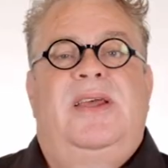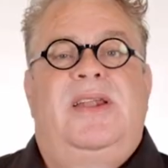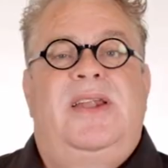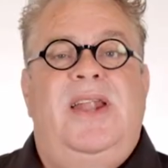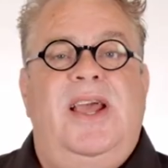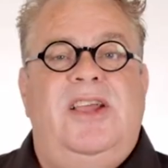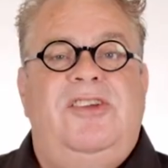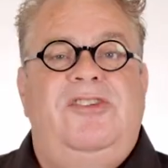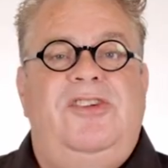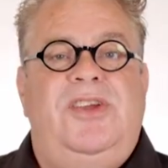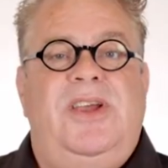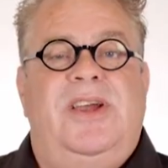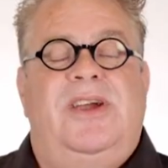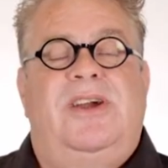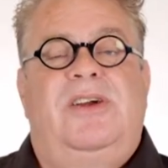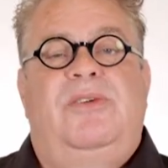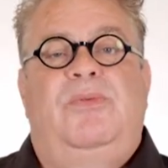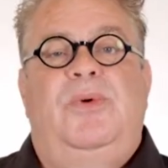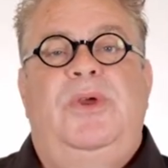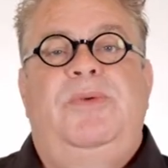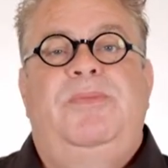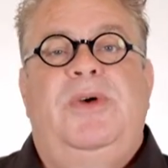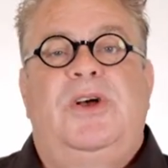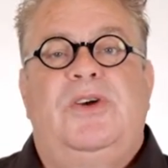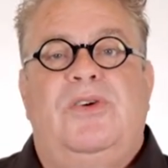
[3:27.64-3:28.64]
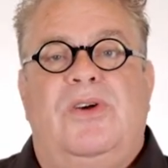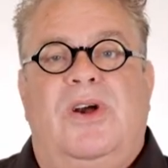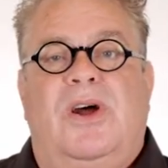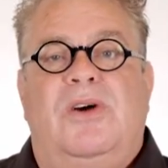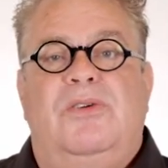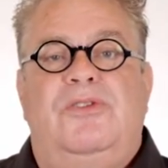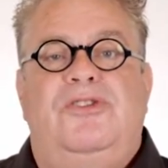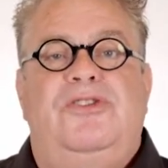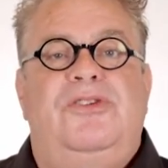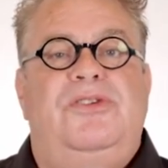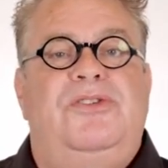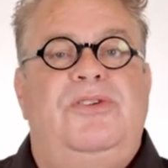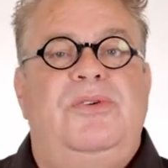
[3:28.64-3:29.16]
Next year we will
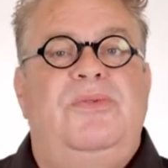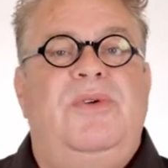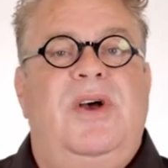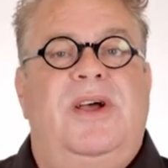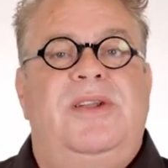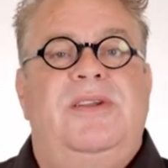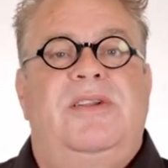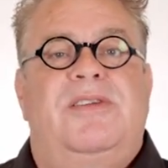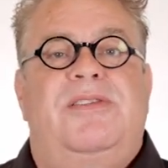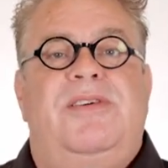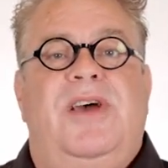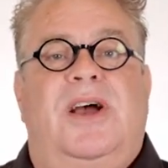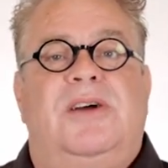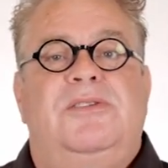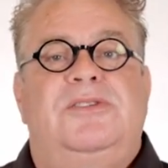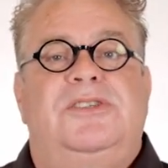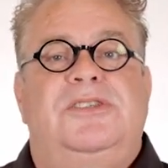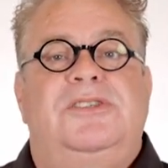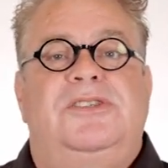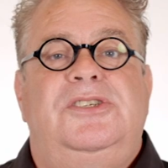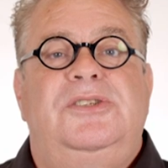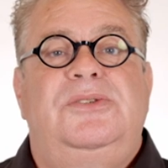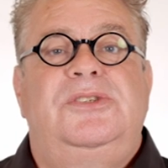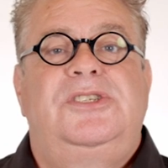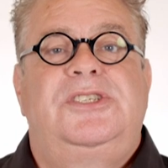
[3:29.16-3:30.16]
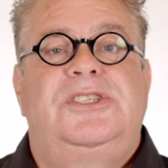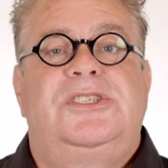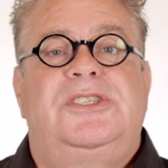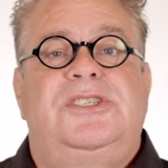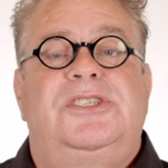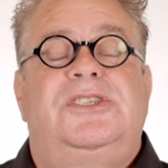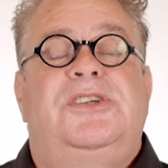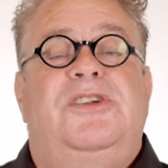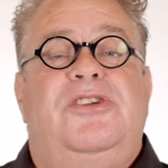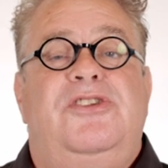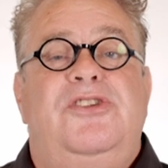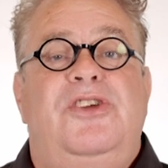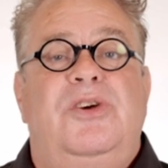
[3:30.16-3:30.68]
grow to two hundred thousand
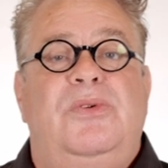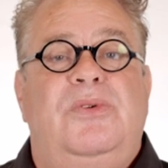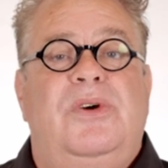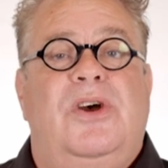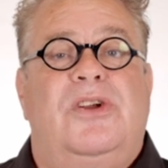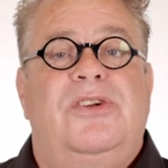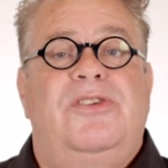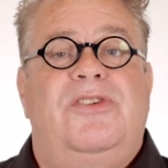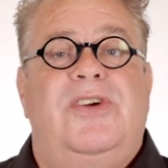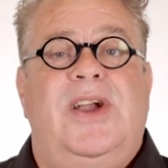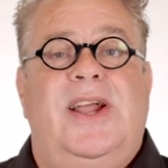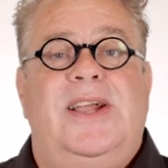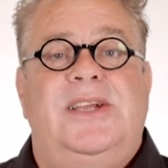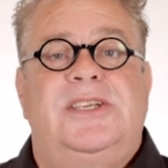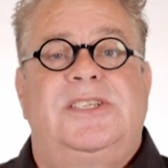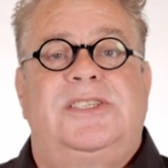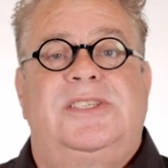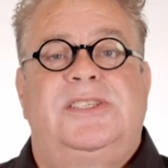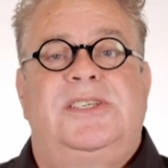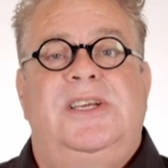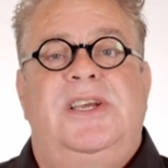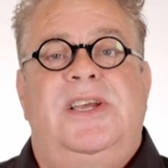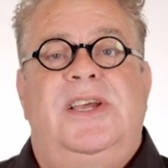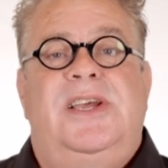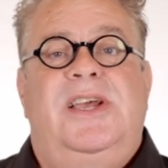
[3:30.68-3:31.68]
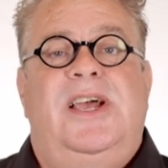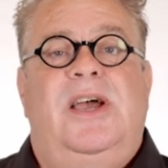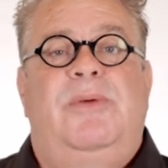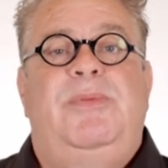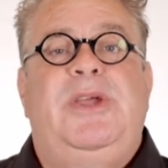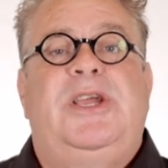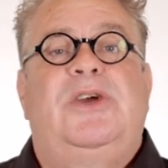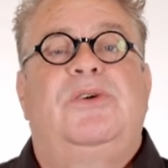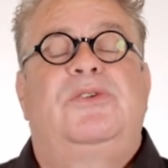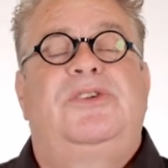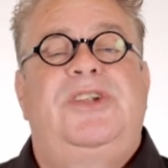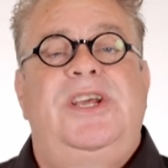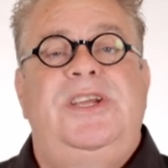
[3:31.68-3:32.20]
users, new contracts, and
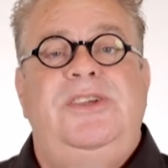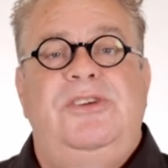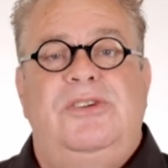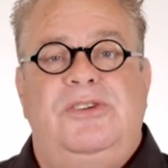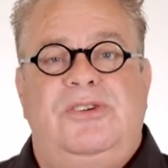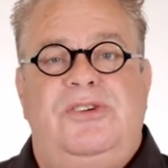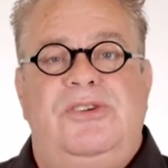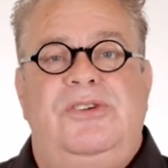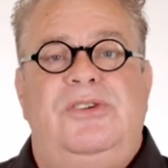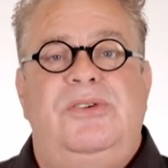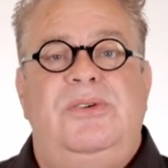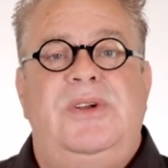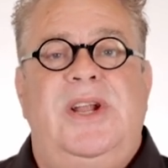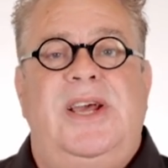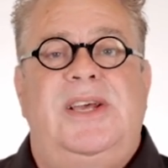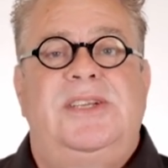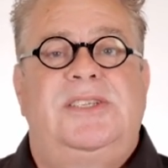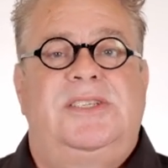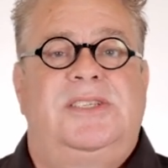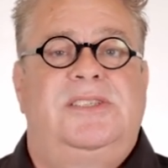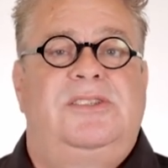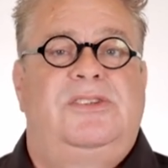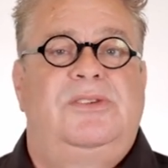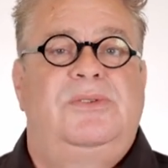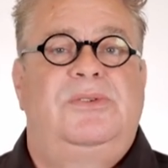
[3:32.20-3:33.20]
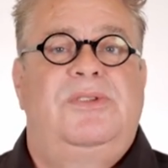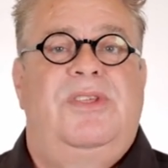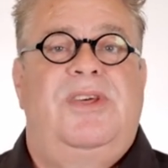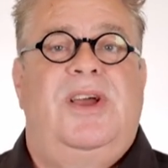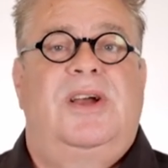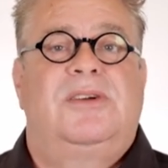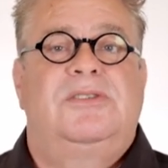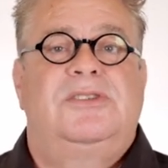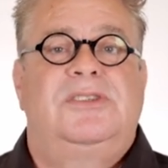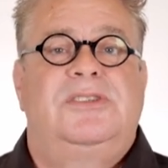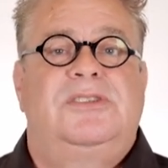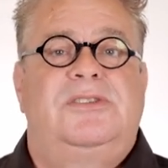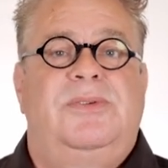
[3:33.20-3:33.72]
we continue to do this in two
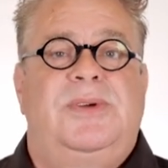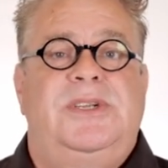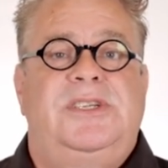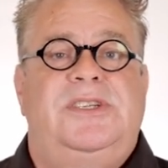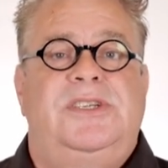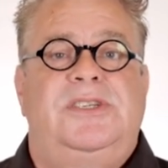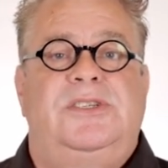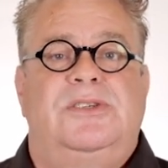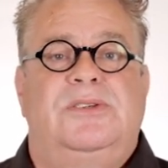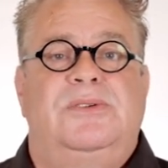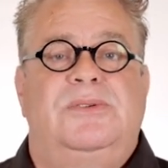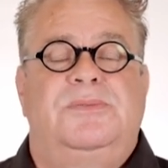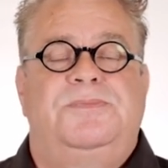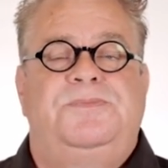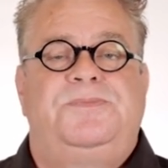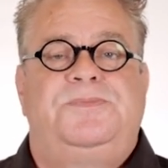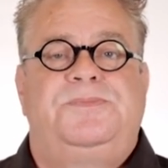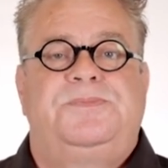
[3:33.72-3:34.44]
thousand twenty-two.